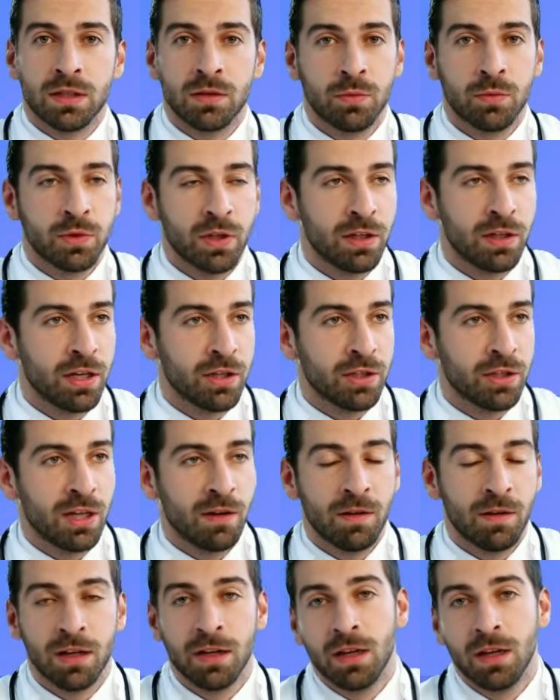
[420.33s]
Your
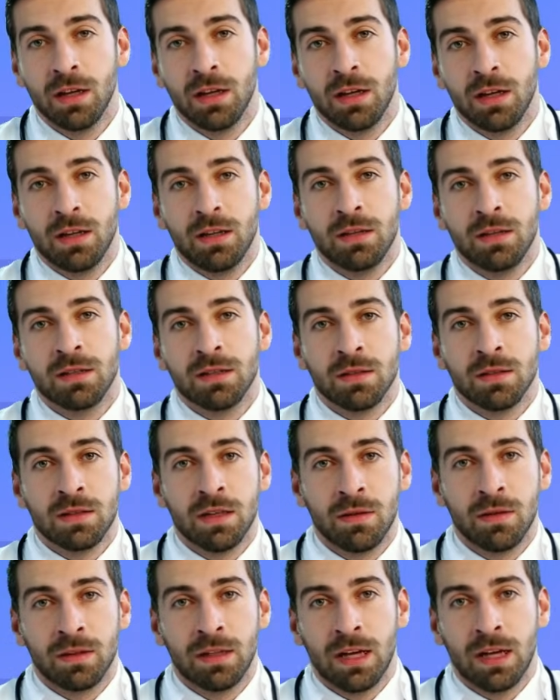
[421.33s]
independence is
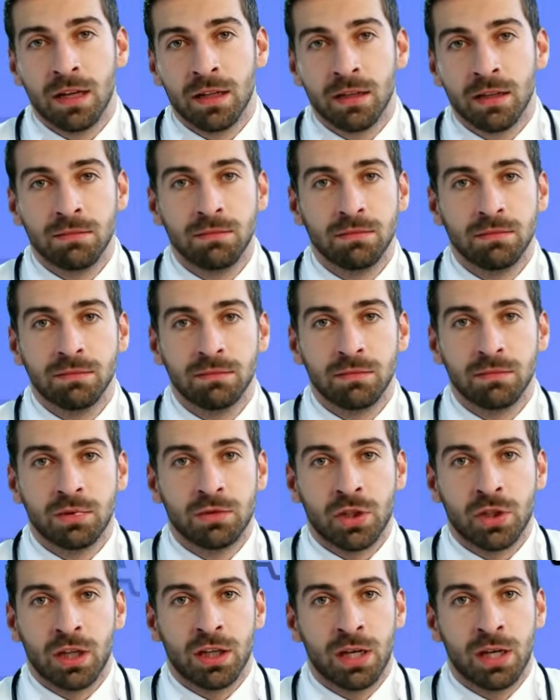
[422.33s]
worth it, and
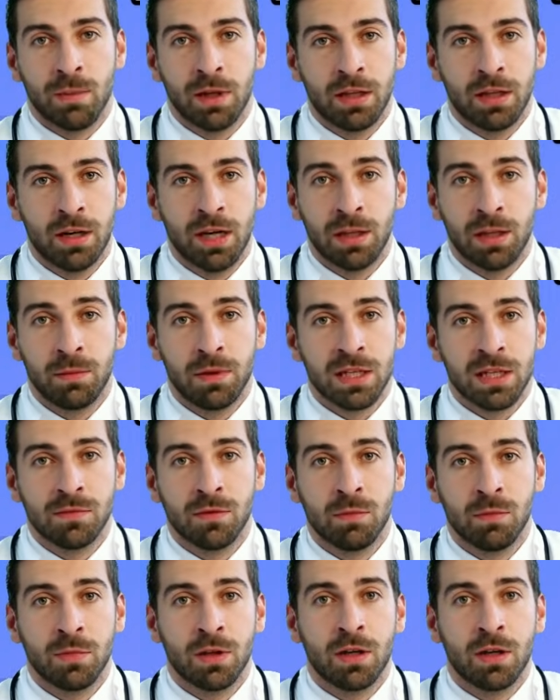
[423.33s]
so are you.
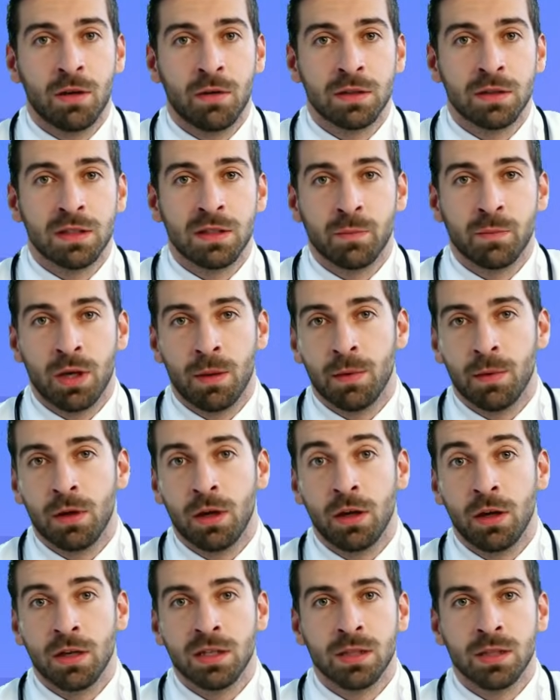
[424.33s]
Now let's
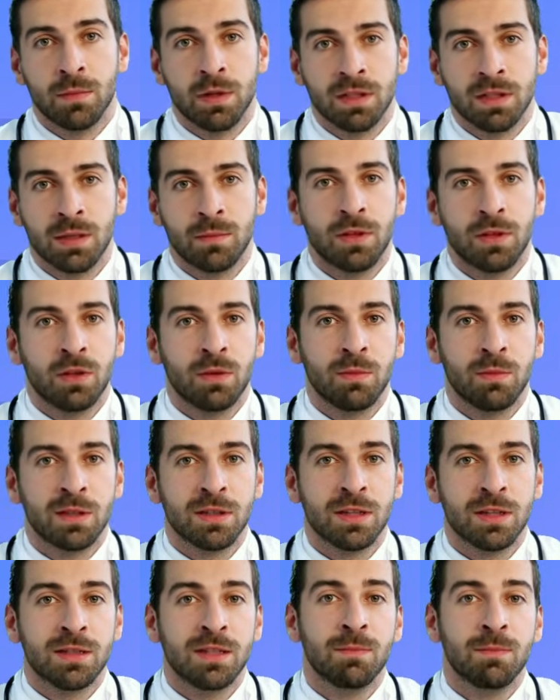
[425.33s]
uncover the
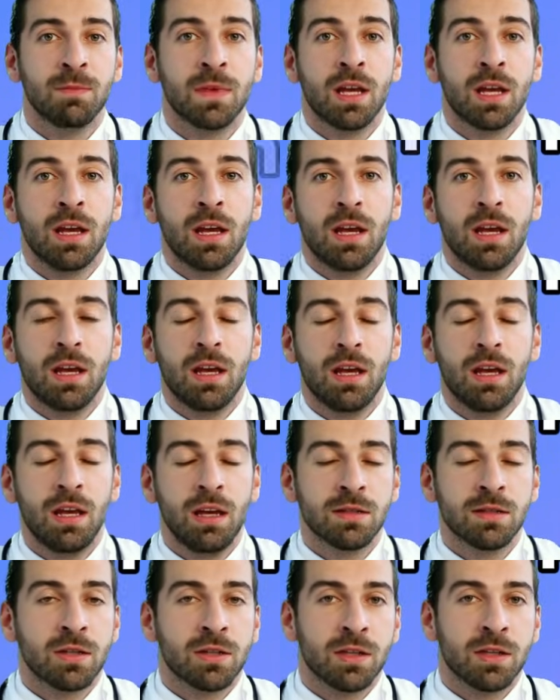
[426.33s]
final piece of the puzzle,
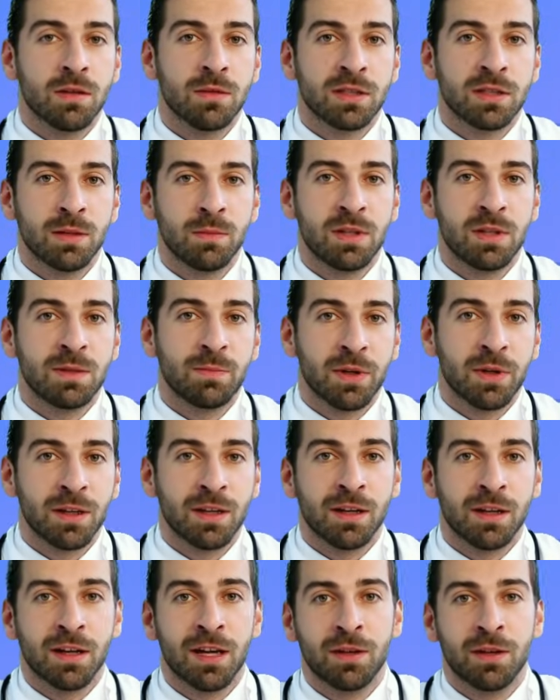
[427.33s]
the
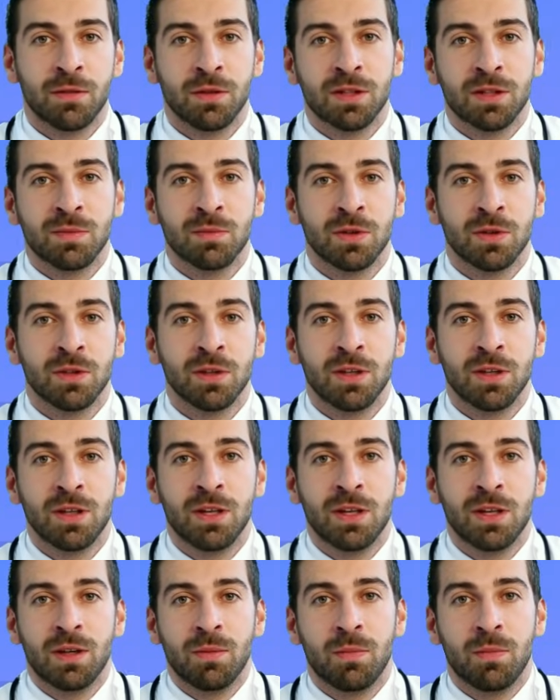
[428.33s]
vitamin that fuels
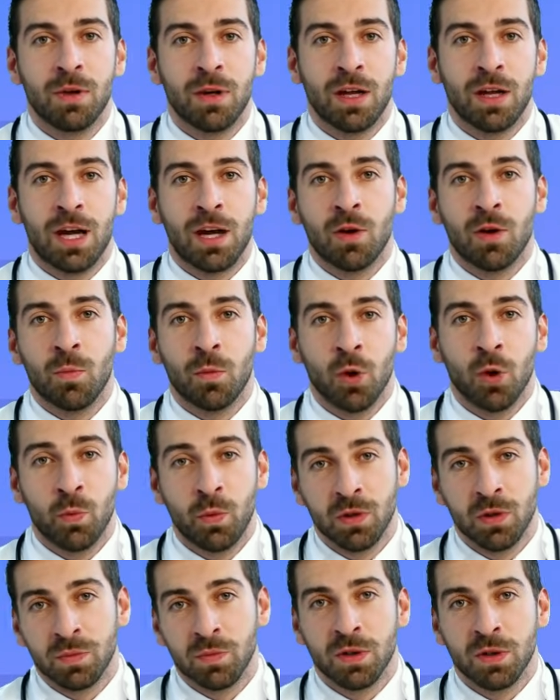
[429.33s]
every step you
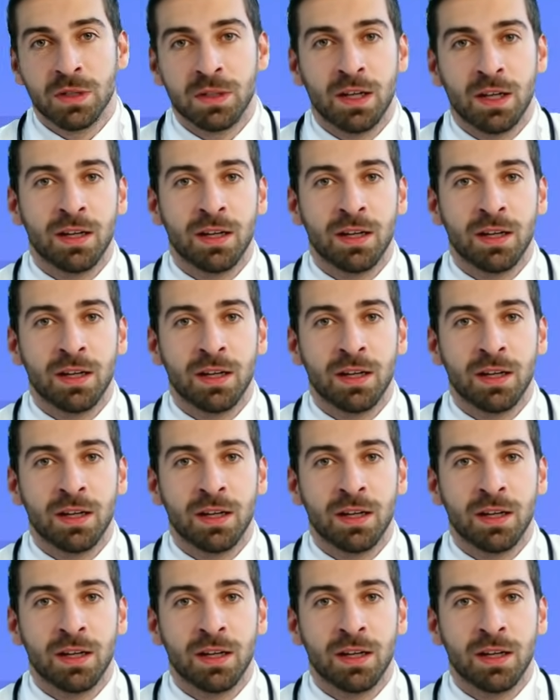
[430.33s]
take.